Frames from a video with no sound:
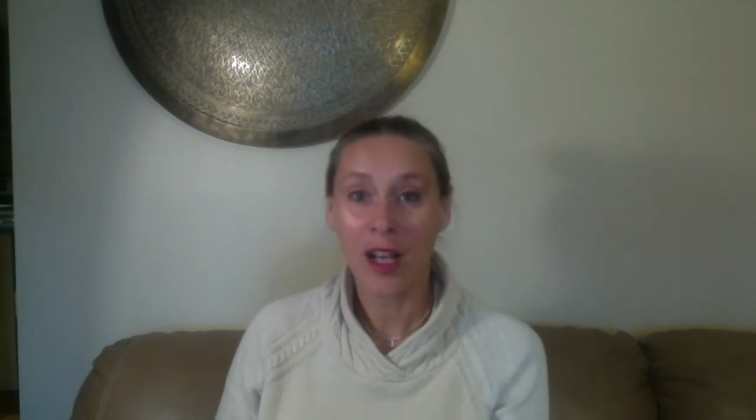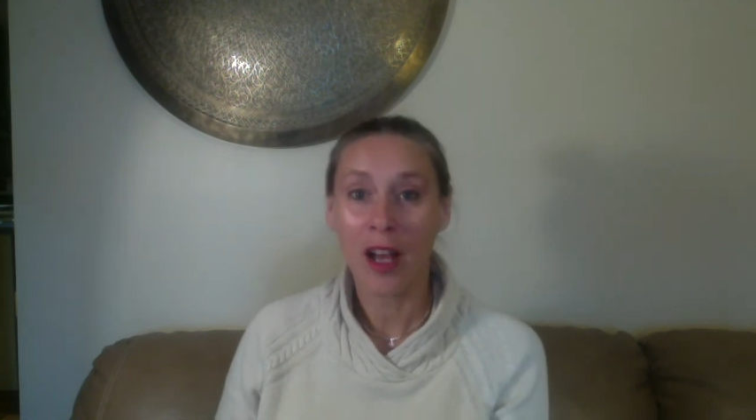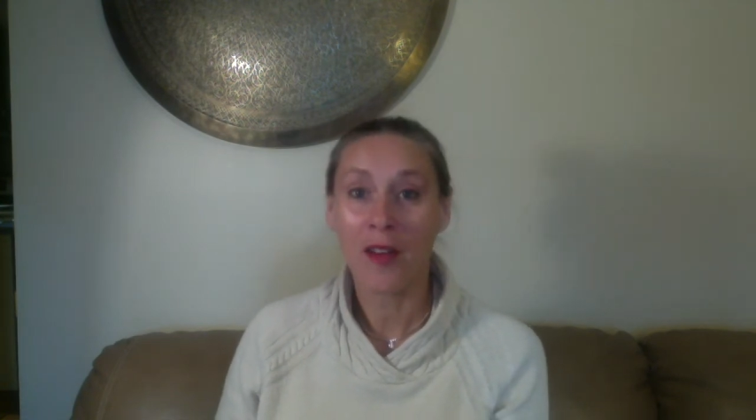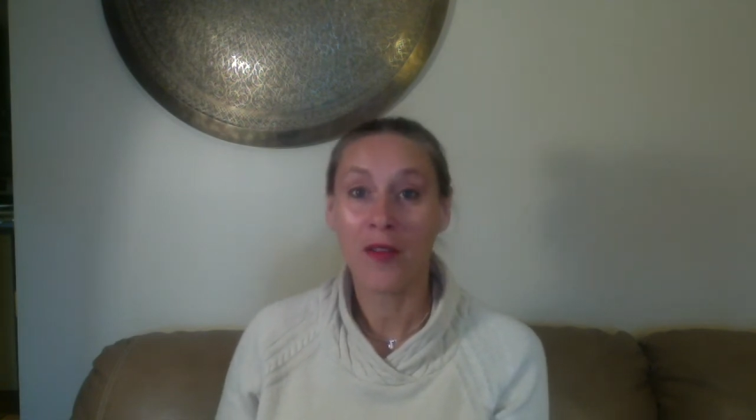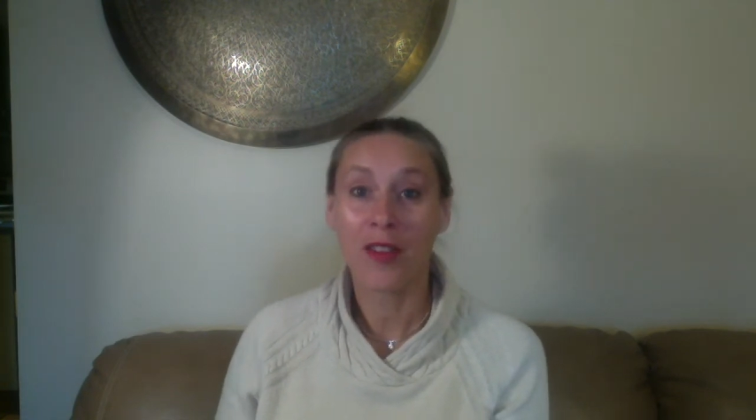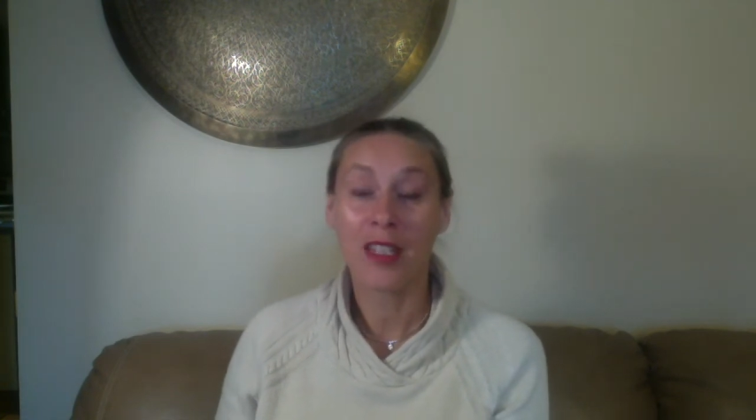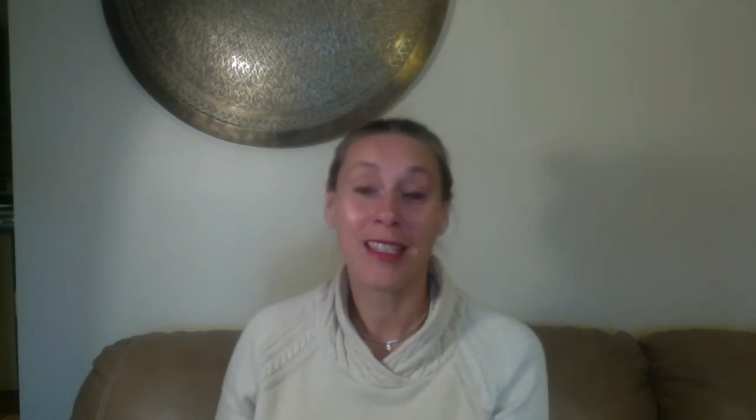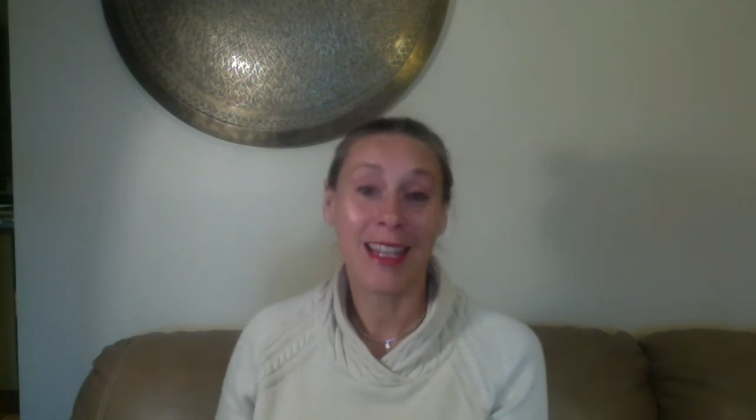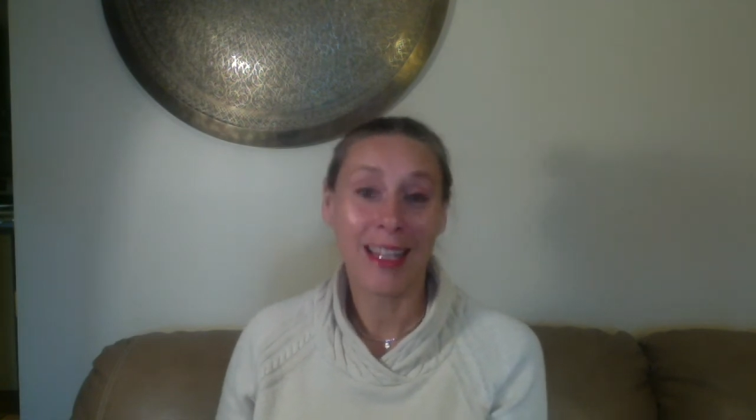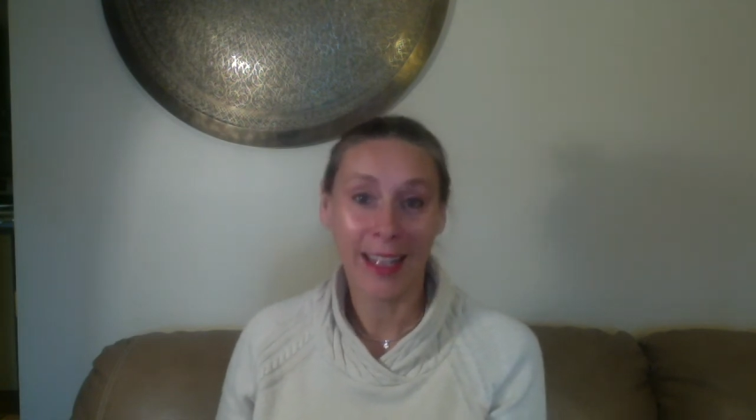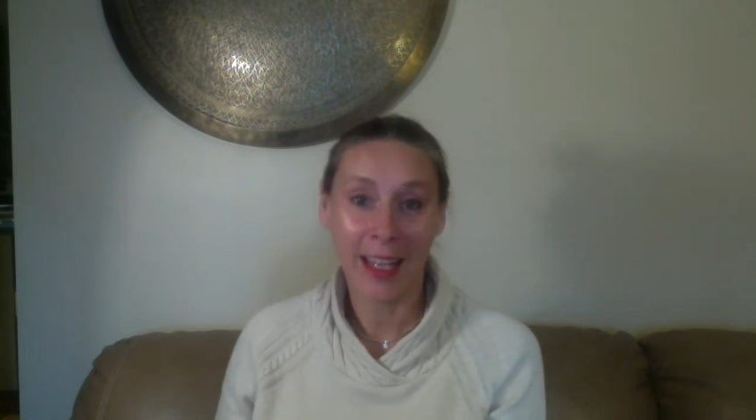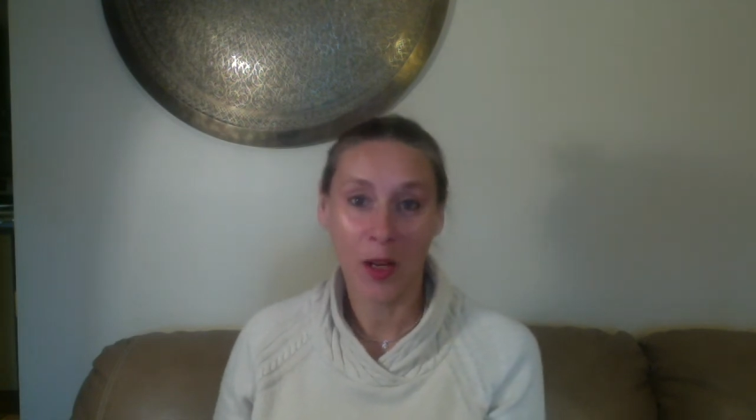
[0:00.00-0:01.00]
of the
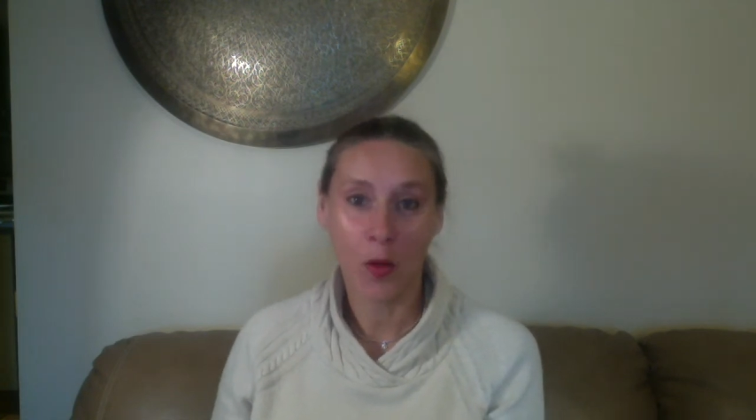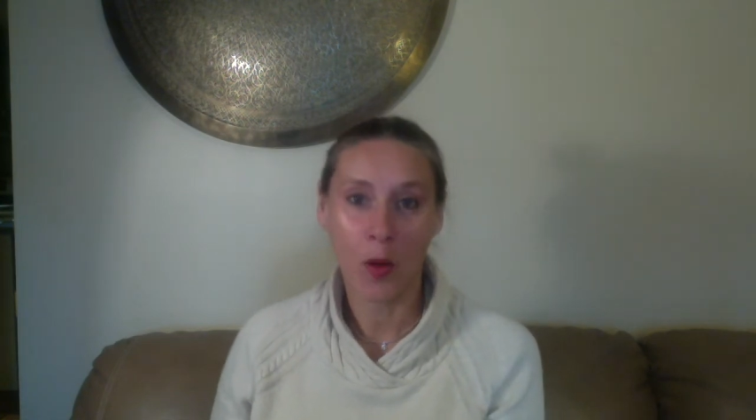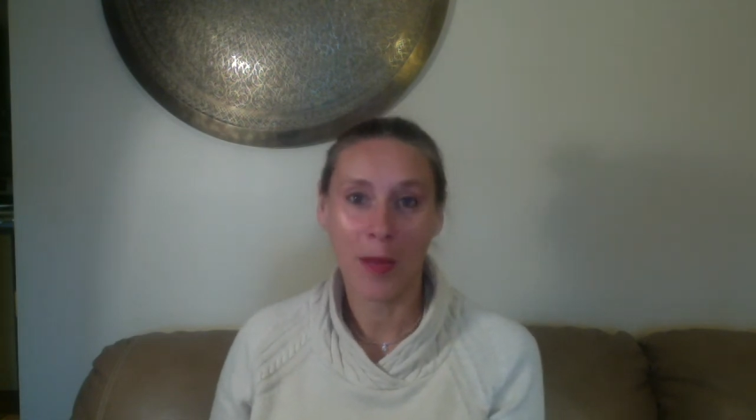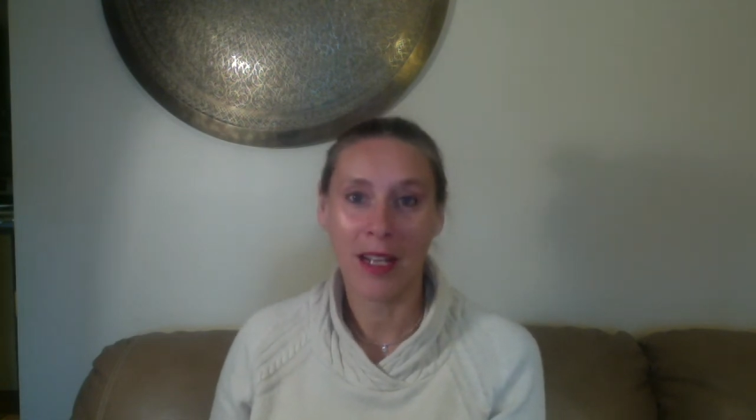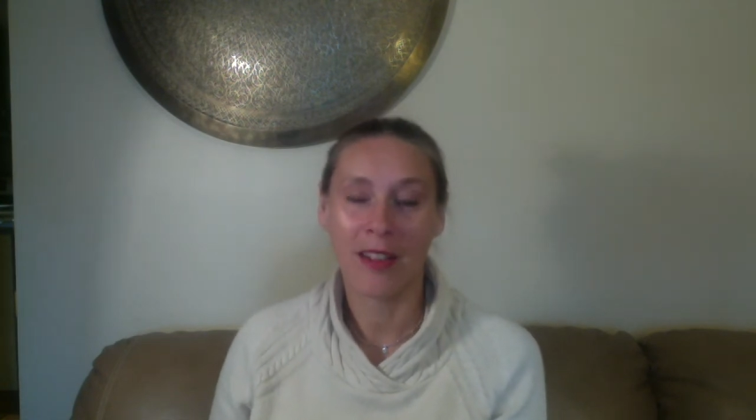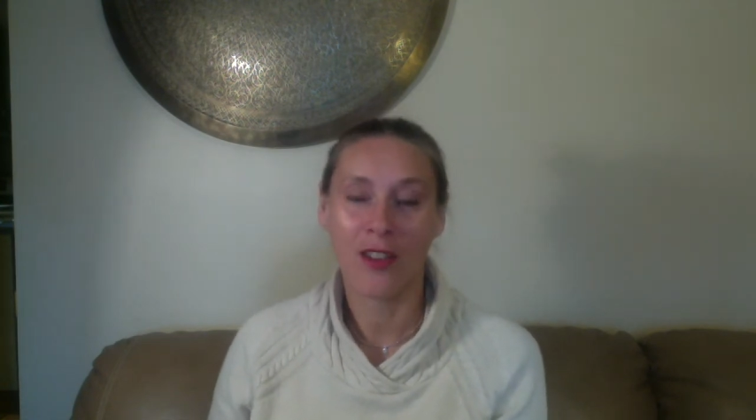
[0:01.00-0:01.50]
daycare where my